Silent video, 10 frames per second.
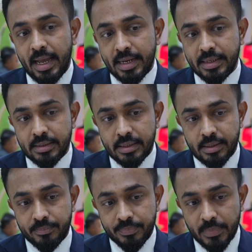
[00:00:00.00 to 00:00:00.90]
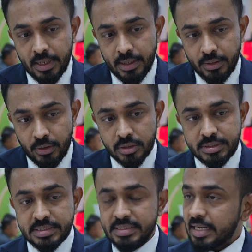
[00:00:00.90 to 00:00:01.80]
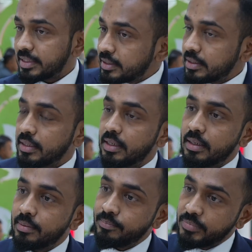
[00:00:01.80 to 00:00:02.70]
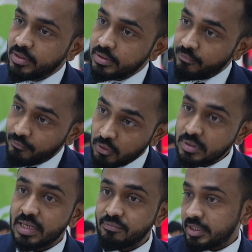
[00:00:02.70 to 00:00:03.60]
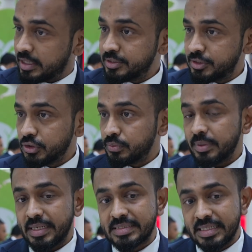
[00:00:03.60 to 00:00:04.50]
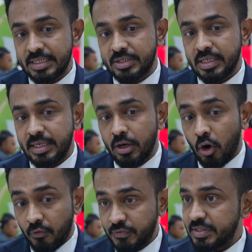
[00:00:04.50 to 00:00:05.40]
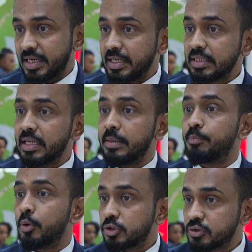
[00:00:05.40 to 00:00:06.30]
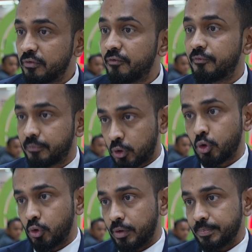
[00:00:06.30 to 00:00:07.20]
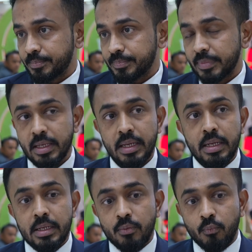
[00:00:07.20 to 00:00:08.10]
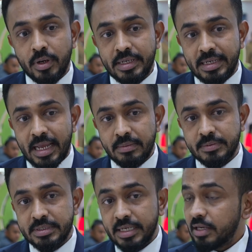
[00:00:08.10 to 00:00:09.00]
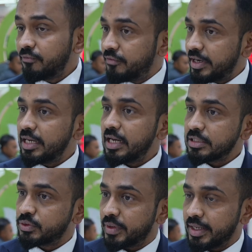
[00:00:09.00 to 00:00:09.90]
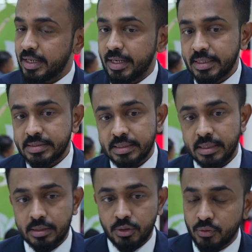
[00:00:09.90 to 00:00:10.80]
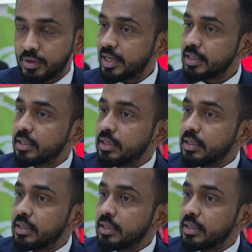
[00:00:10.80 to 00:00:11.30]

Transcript: And not just that, the fuel that we consume is literally offsetting the imports of crude. What it helps in a very large way is to create